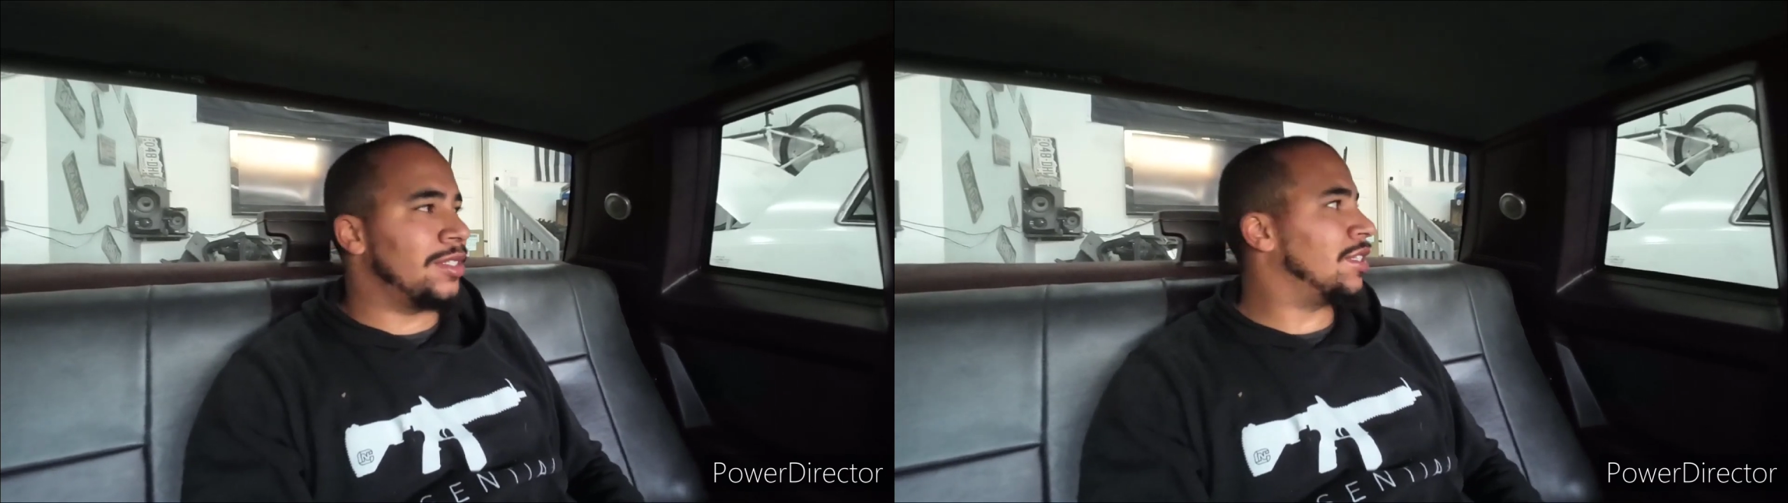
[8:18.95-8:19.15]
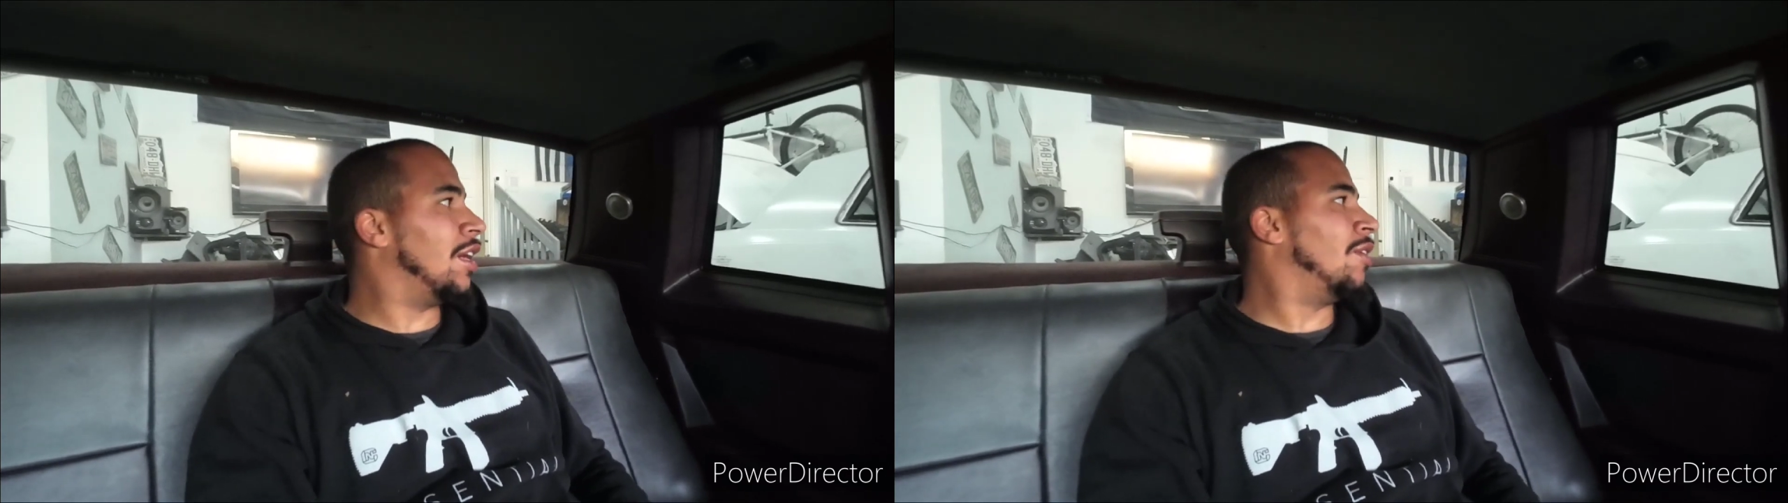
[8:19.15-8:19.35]

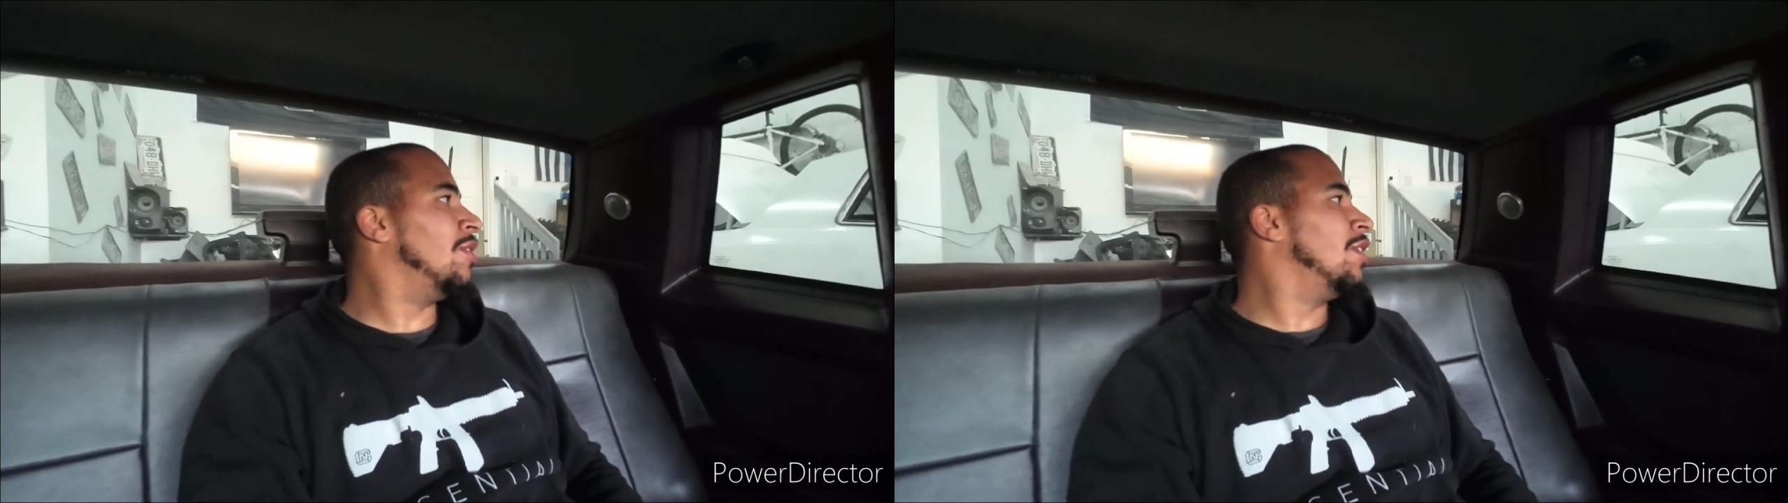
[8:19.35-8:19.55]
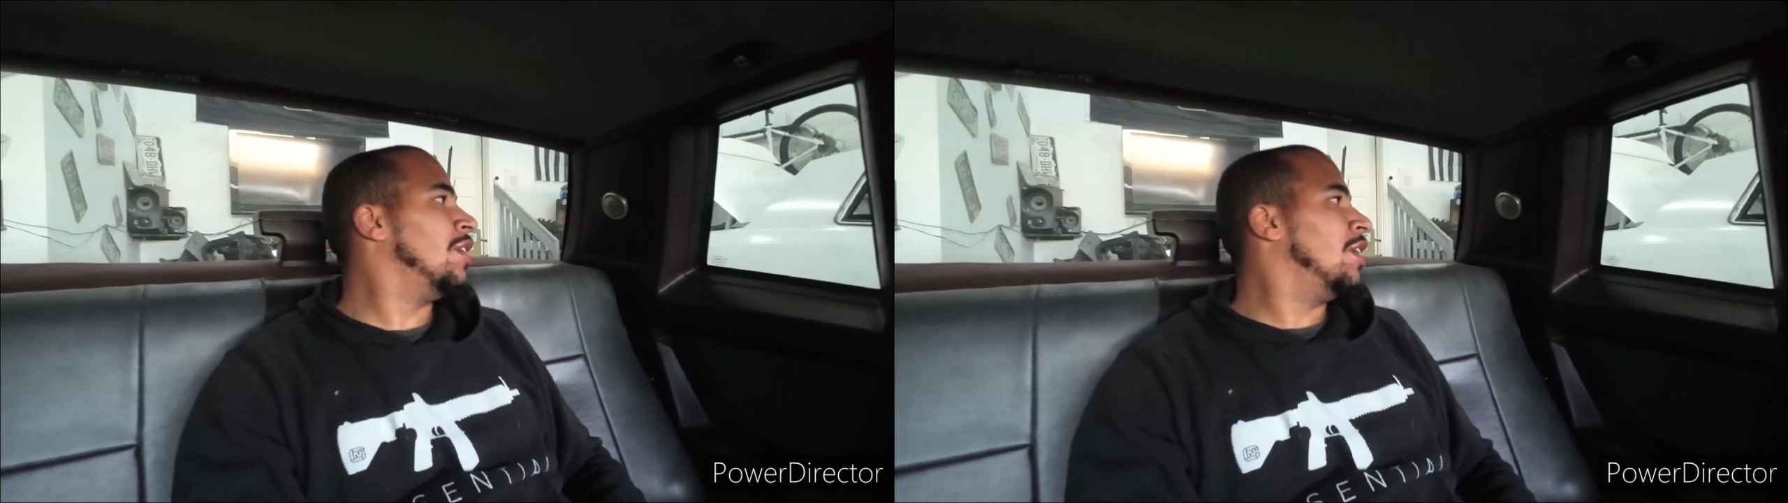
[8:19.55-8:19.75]
So
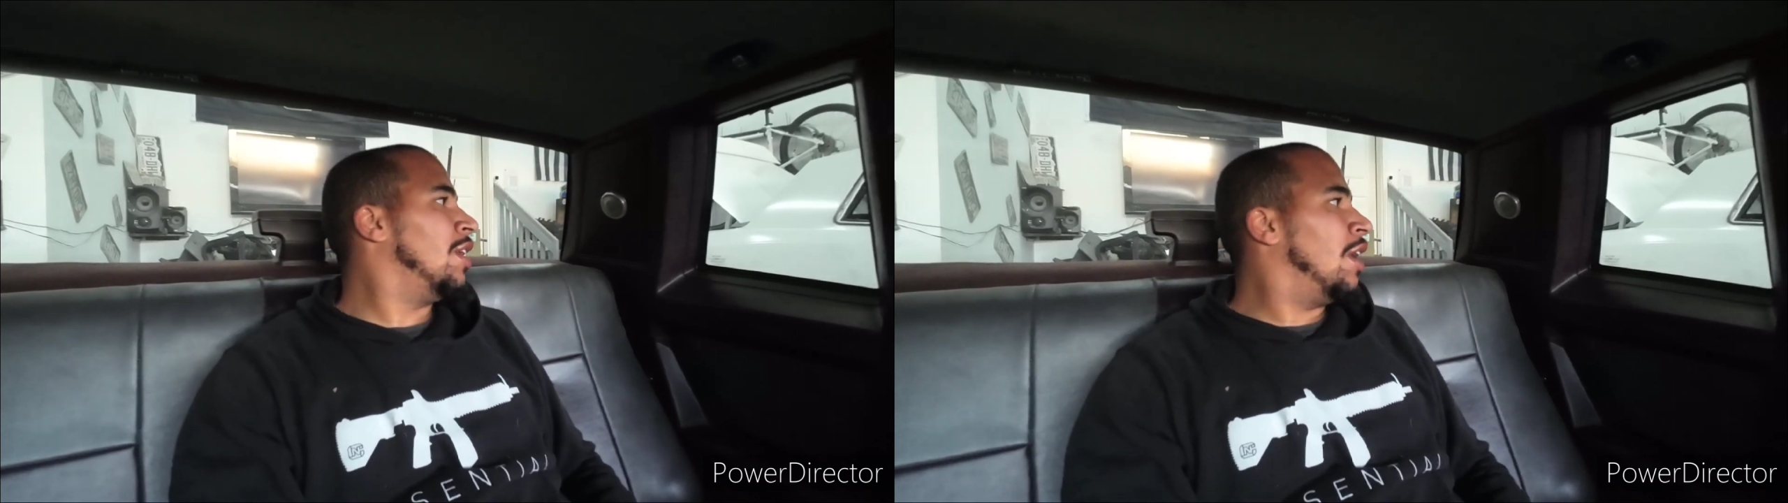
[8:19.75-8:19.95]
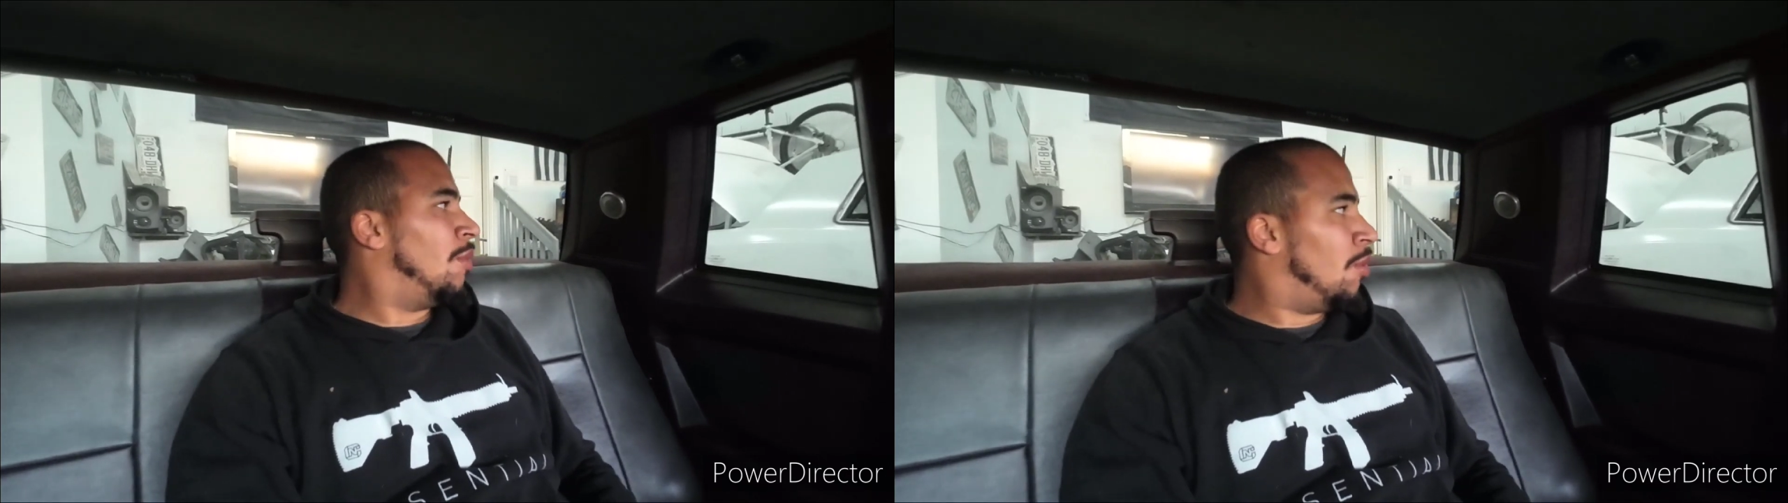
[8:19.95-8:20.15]
I